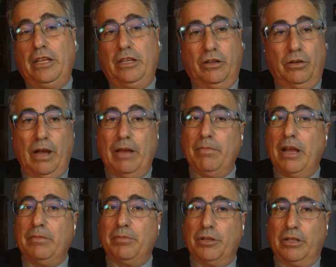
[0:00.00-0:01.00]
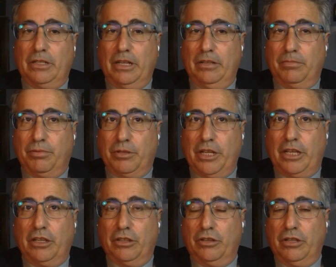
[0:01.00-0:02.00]
I'm not in
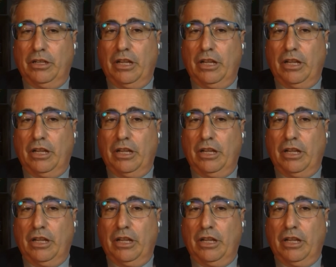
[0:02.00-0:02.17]
particular